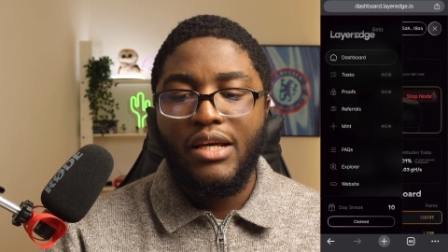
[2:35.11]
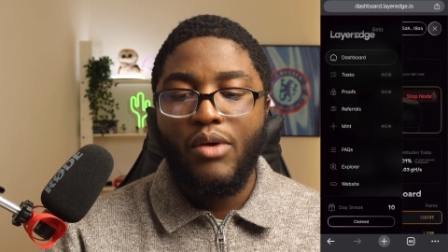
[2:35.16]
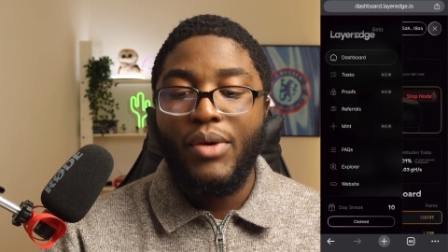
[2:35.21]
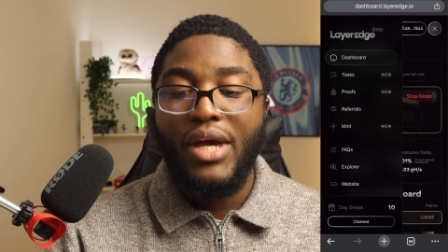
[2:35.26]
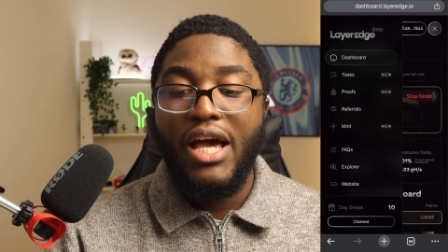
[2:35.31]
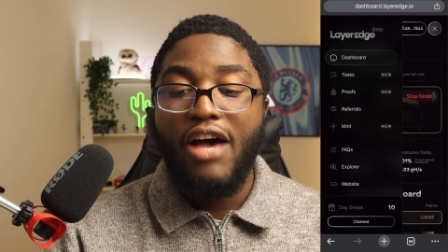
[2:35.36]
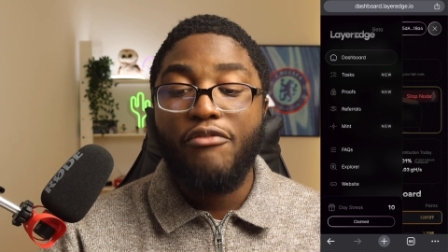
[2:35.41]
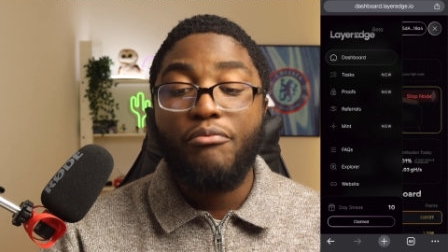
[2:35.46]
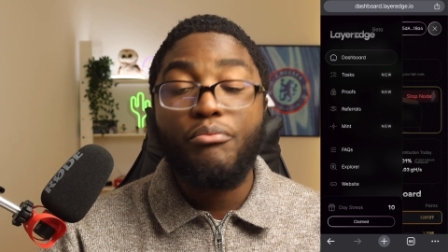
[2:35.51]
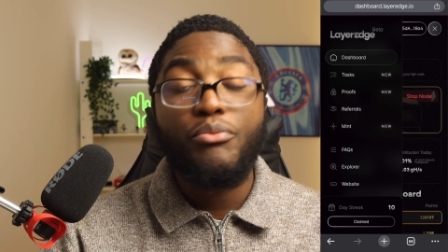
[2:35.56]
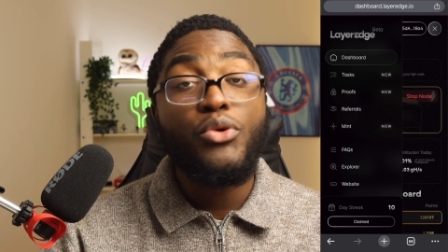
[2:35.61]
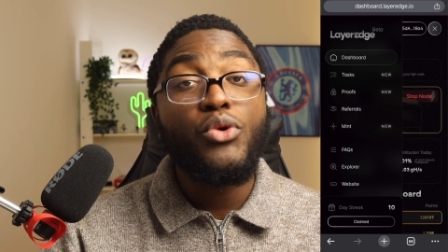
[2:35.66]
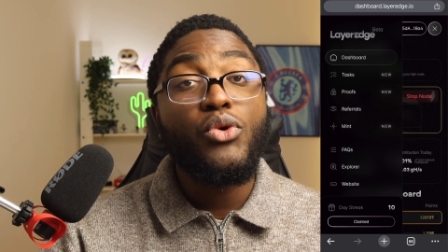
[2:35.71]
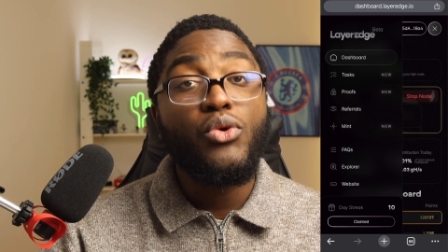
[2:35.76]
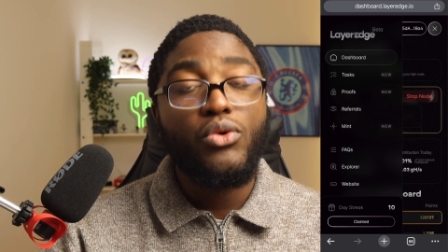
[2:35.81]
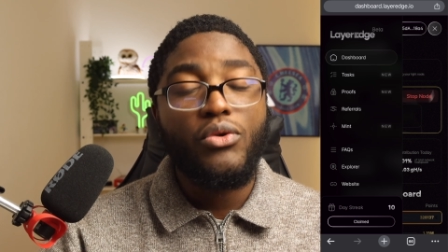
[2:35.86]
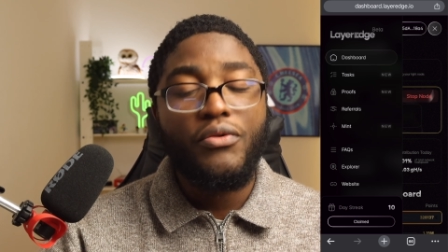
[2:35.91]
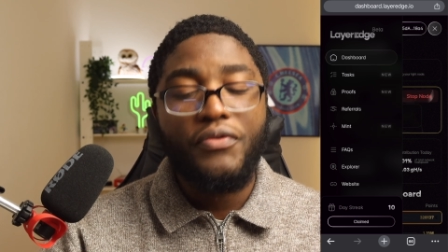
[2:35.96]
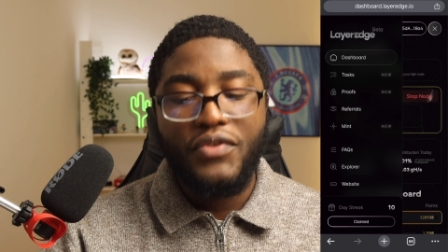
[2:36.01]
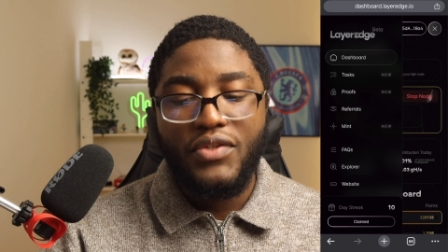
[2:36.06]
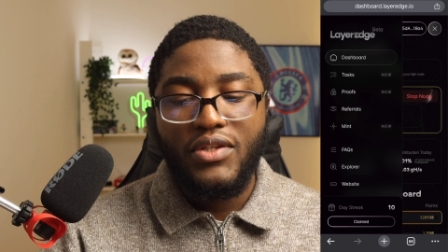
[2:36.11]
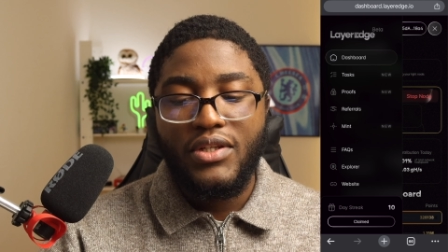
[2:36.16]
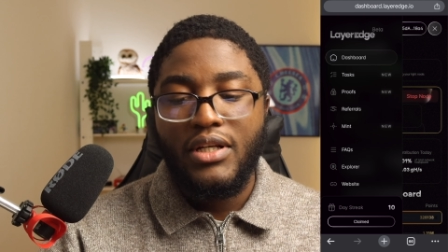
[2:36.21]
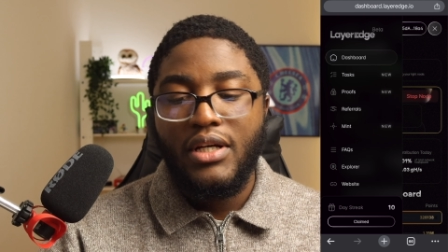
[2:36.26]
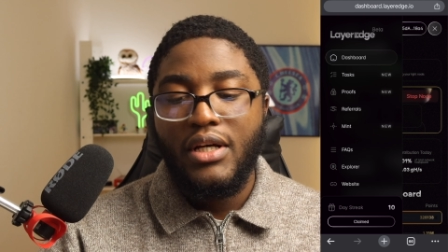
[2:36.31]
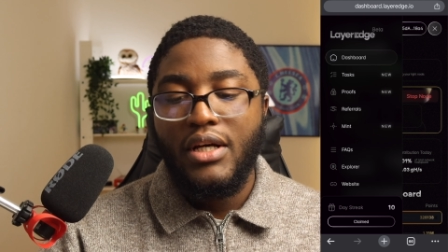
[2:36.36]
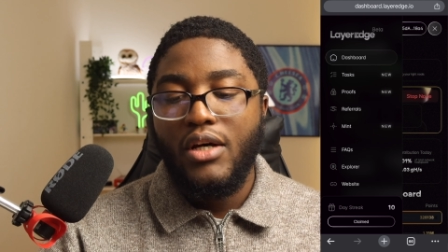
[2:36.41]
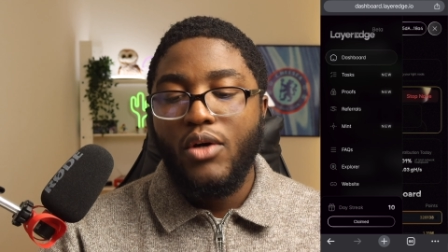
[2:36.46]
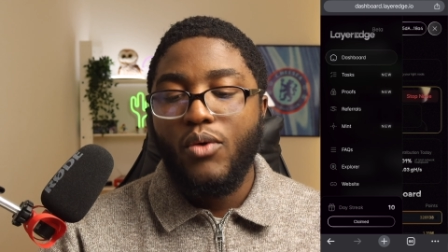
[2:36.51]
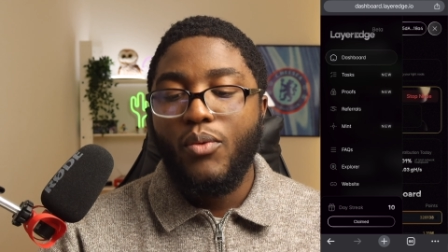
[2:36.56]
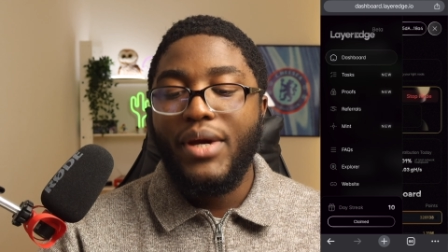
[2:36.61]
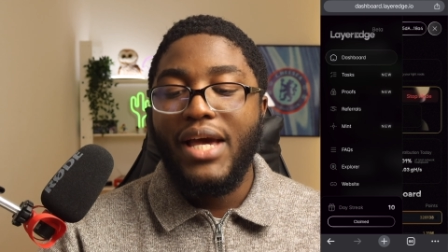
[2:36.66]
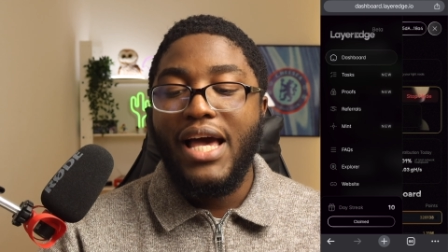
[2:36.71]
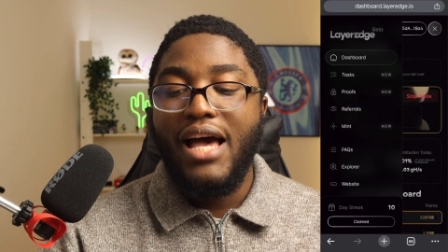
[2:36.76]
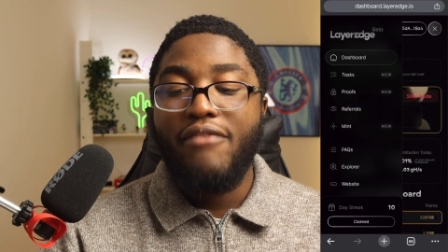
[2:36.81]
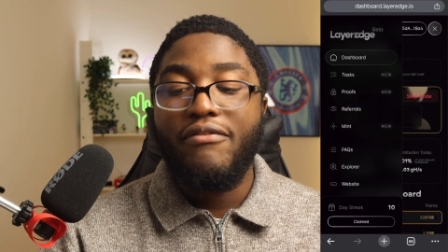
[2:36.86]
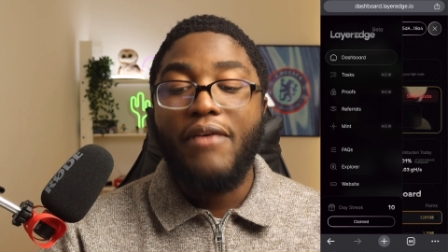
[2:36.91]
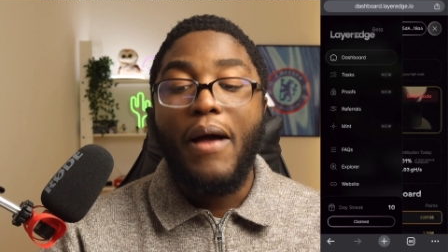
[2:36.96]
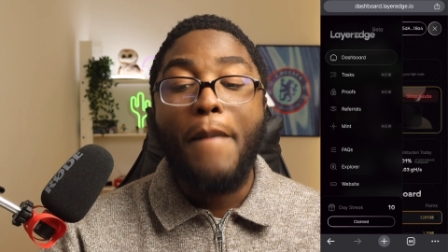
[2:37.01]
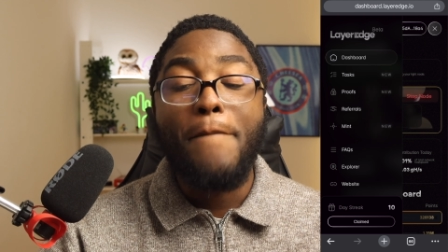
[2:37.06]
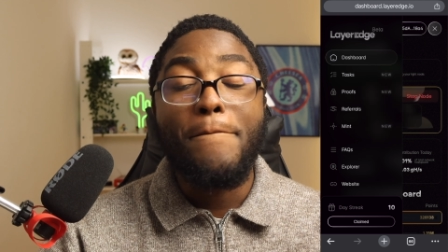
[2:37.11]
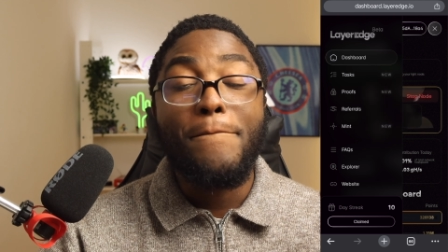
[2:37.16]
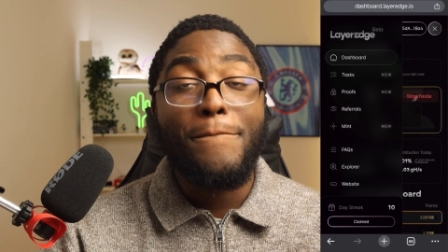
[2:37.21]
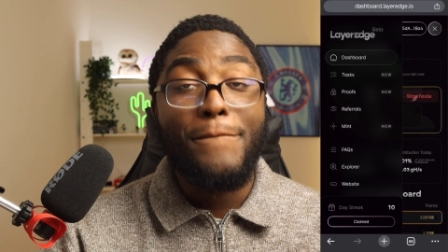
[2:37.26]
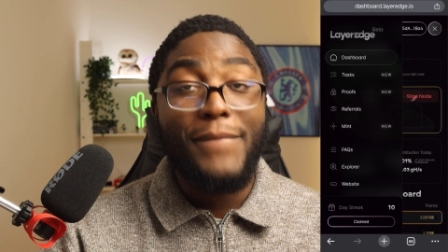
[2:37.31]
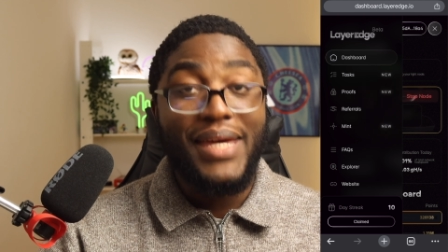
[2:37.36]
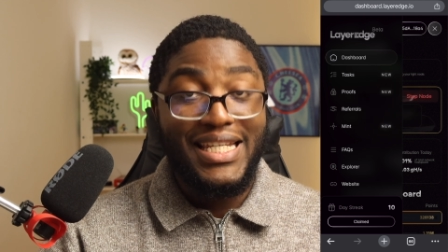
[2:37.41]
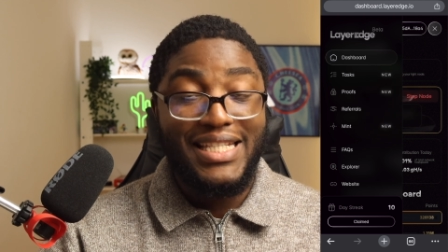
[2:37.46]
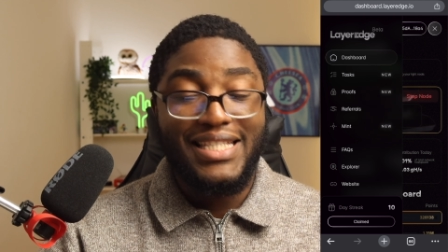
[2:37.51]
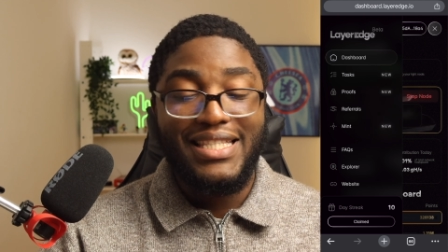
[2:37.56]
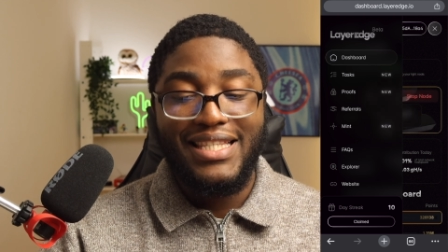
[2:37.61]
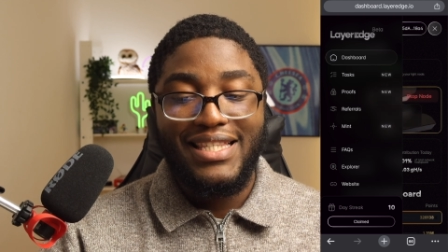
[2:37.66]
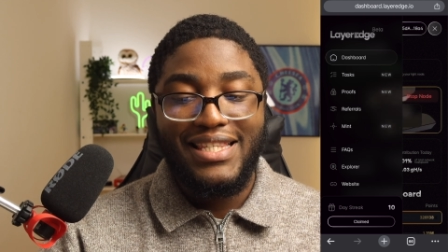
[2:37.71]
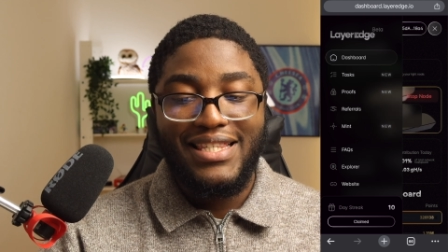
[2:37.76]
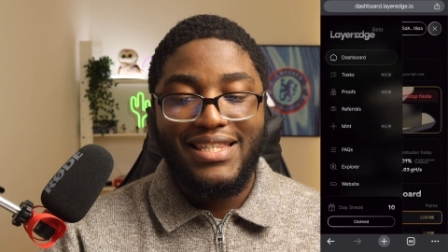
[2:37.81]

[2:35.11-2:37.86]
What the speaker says: We have proofs. We have mint.